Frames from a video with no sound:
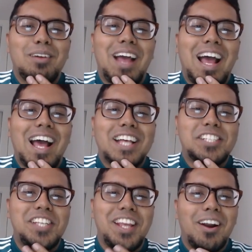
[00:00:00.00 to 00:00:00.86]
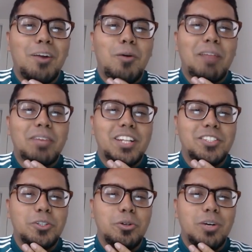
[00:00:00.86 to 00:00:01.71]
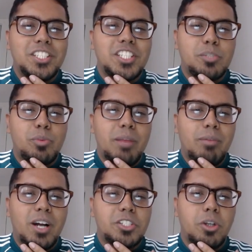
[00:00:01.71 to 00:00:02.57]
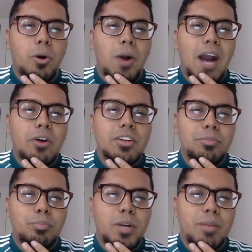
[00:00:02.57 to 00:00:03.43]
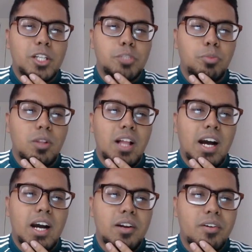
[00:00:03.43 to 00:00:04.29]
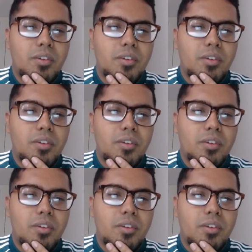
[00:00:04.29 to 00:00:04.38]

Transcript: As here, what I'm gonna do is just pretty much go out, pretty much pull a...